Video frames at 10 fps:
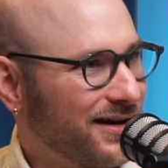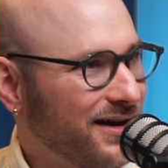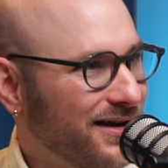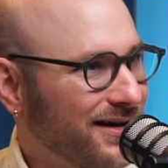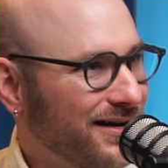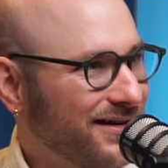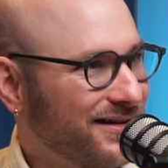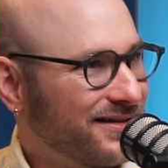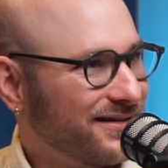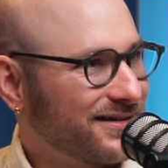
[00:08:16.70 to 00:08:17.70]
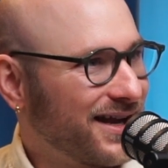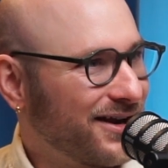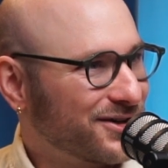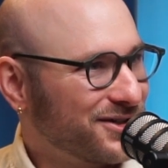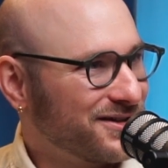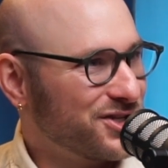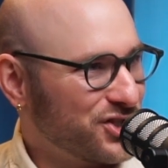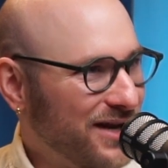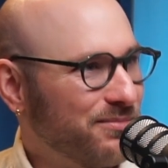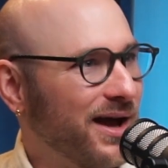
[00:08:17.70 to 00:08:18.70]
Uh, character, the
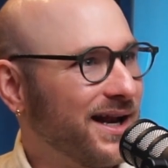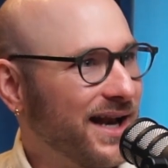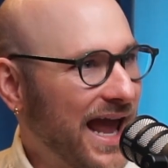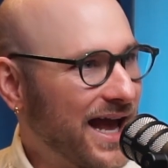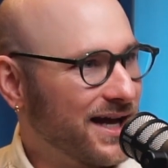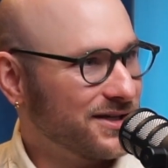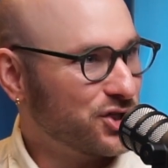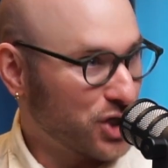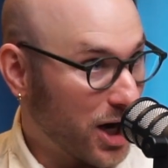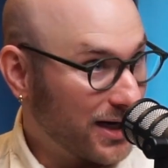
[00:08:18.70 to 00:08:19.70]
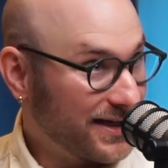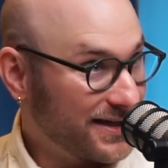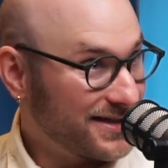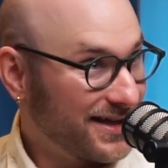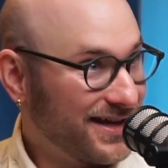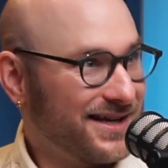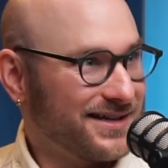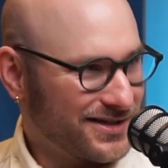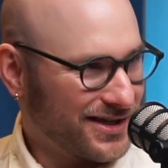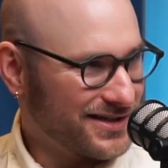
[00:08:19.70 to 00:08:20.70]
Jane Bennet and mm-hmm. Charlotte. And
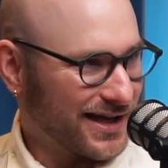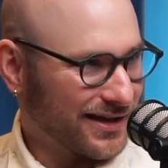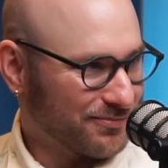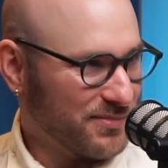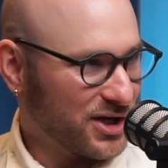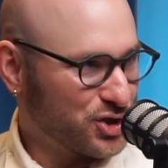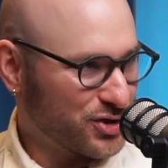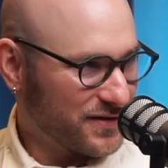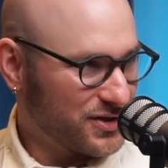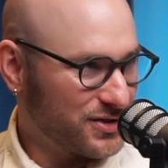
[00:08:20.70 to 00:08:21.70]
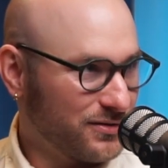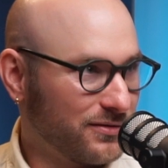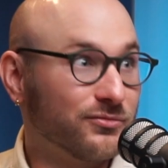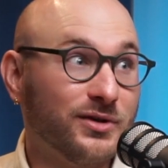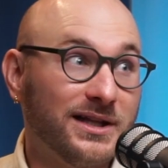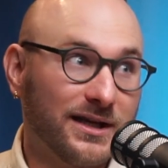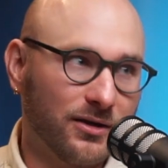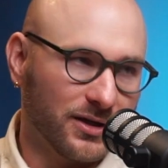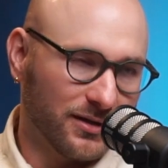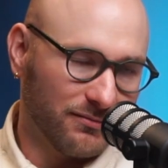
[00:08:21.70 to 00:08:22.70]
Charlotte, yeah. He's like a mixture of the two. Really
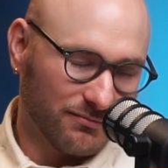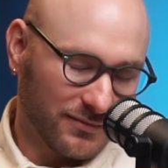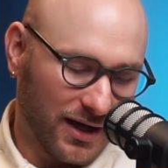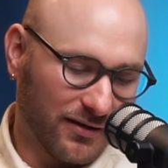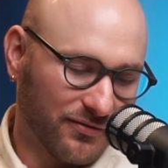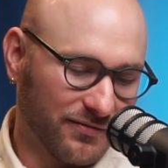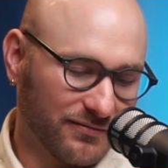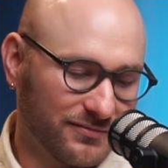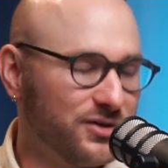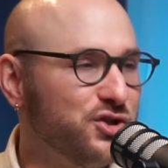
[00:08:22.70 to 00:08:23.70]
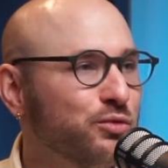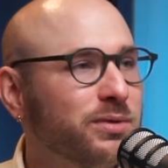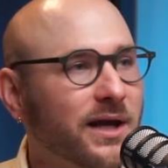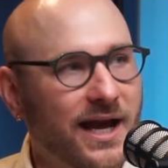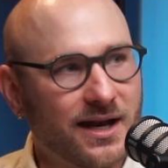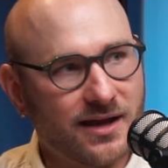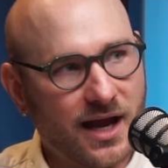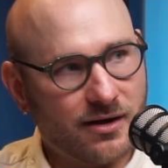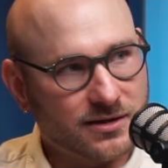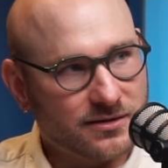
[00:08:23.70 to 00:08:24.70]
good kind of duplicating
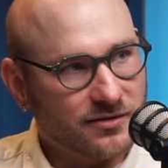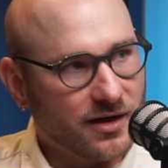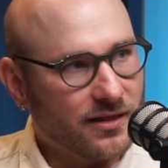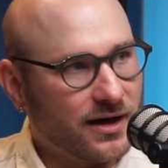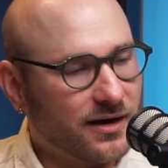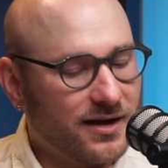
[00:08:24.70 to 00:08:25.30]
characters on there.